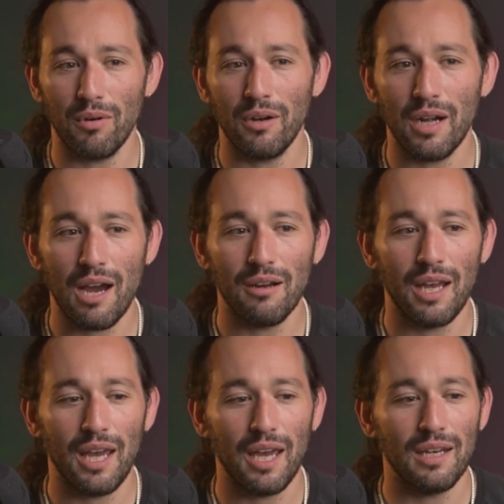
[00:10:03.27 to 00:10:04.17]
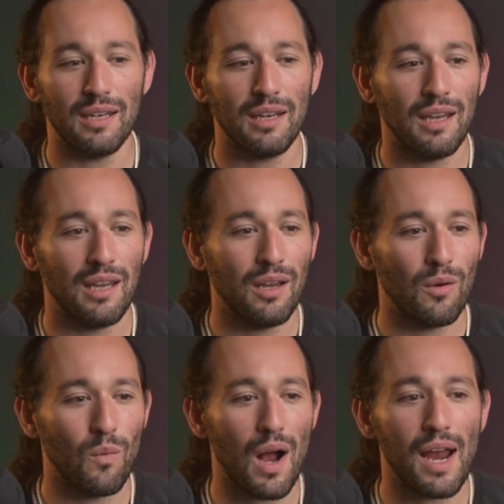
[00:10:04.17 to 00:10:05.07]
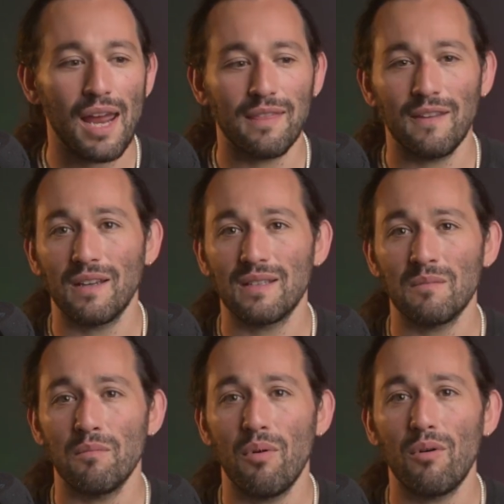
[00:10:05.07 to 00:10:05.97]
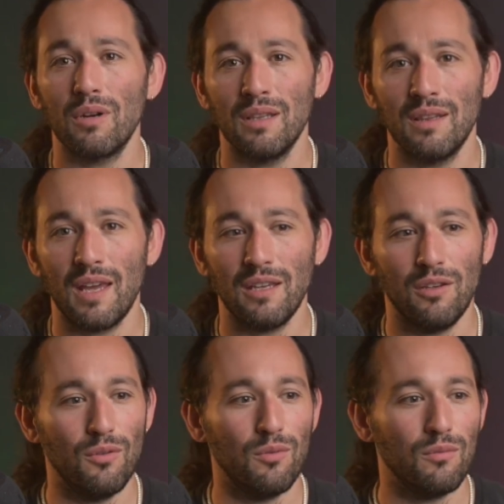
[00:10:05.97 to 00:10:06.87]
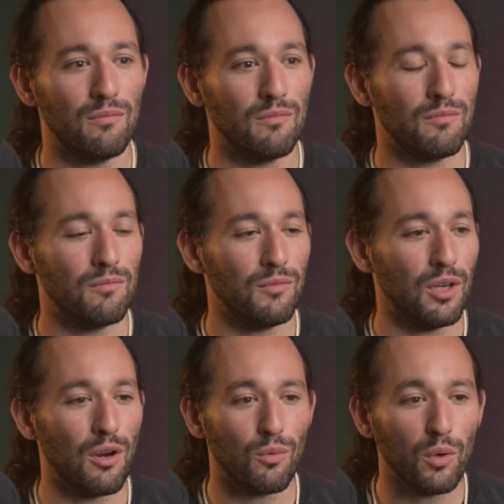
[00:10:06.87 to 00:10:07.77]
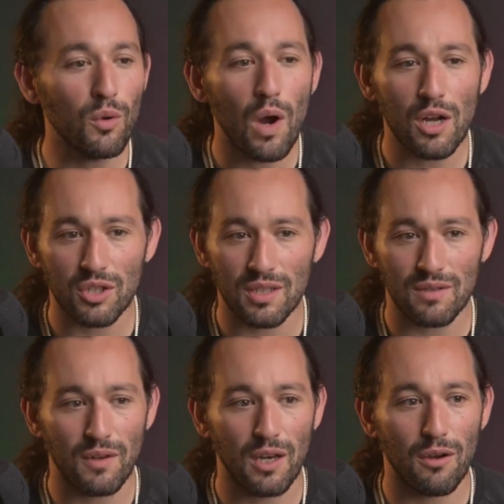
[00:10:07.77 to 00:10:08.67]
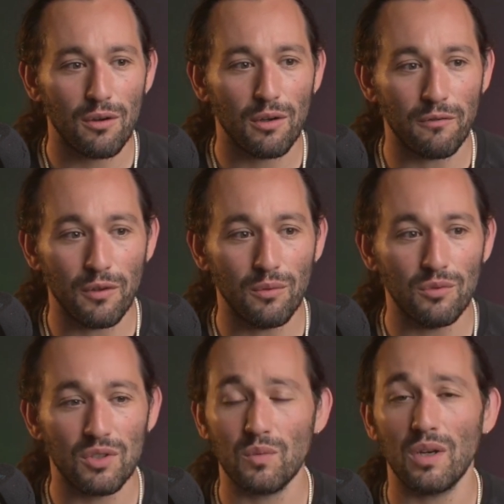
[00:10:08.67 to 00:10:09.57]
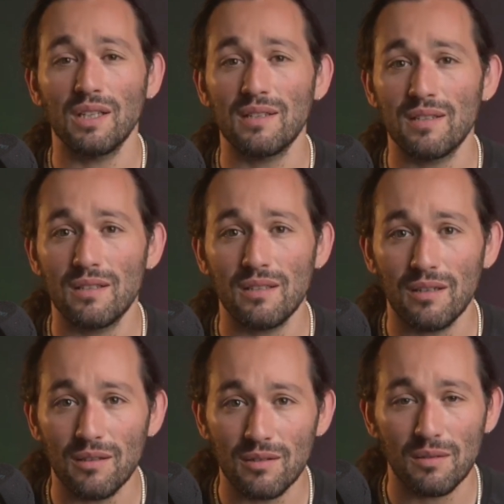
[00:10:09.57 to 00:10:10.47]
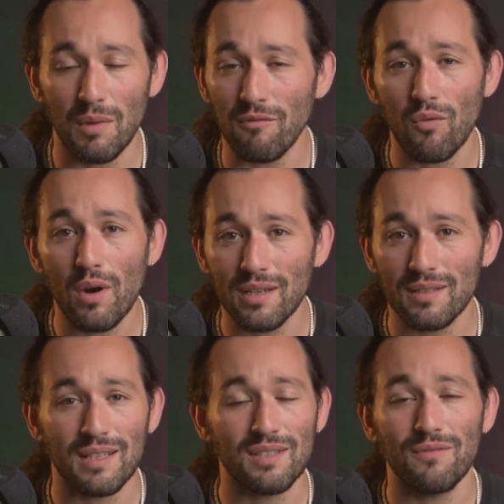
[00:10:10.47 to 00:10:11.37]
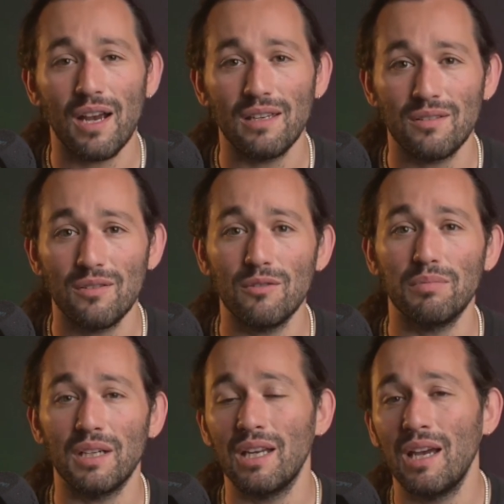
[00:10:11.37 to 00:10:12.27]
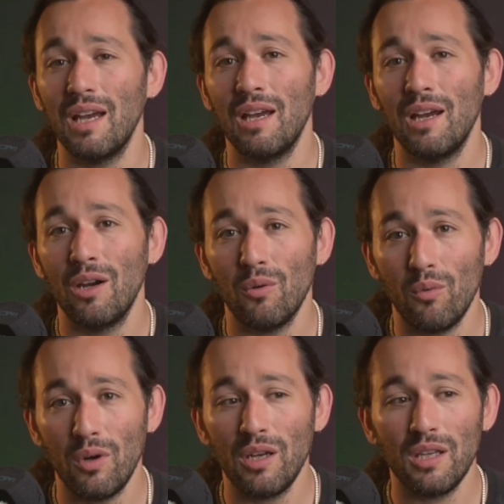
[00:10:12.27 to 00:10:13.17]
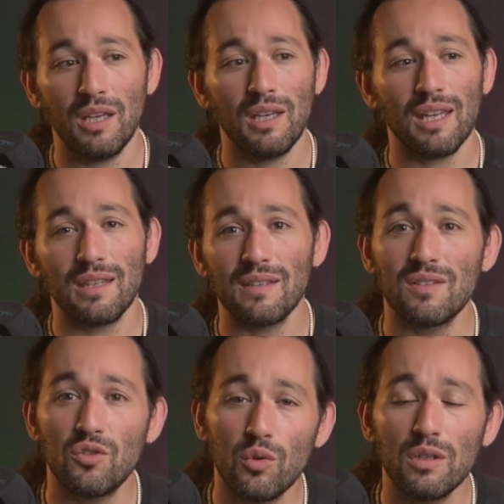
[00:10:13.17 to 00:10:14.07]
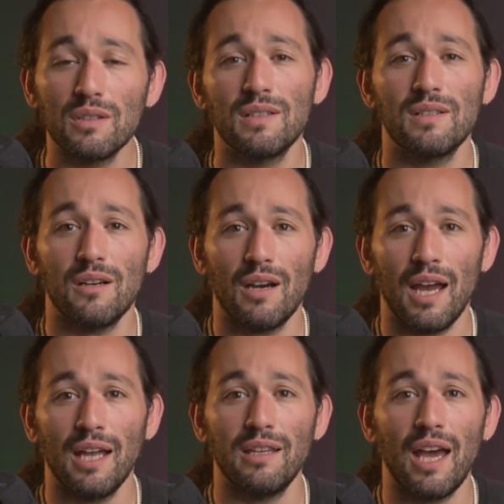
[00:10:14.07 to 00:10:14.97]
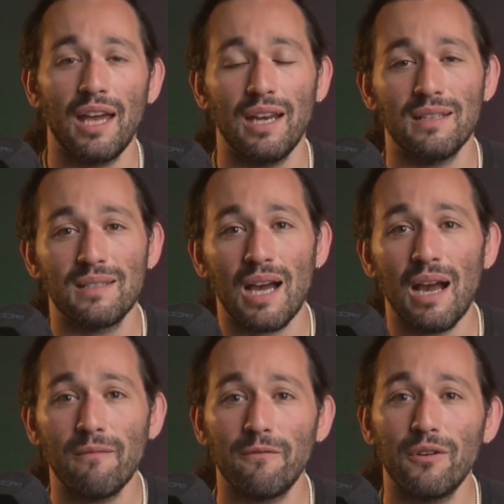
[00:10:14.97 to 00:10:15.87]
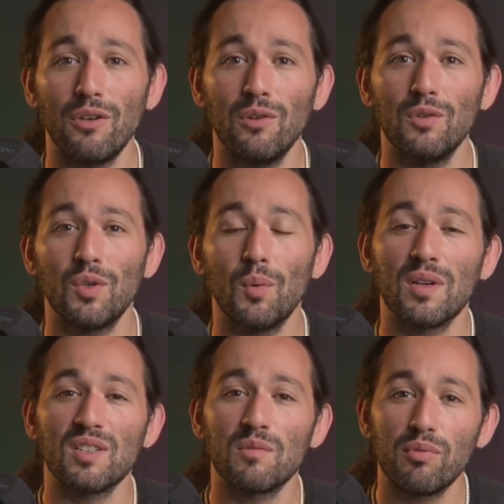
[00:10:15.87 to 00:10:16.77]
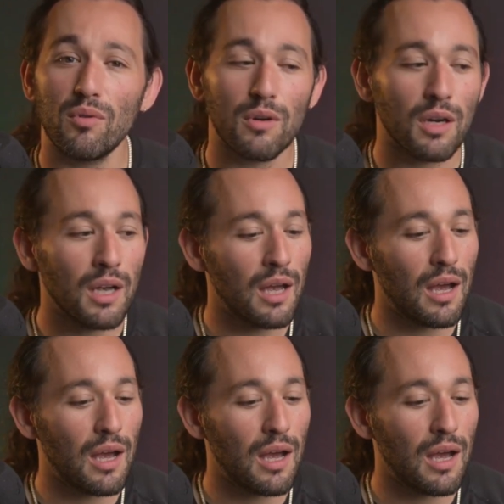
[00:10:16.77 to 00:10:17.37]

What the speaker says: burnout and why I think it's important that you rewatch this video. If you just want to listen to my voice, that's fine too. But really get this drilled into your head that it's time for you to explore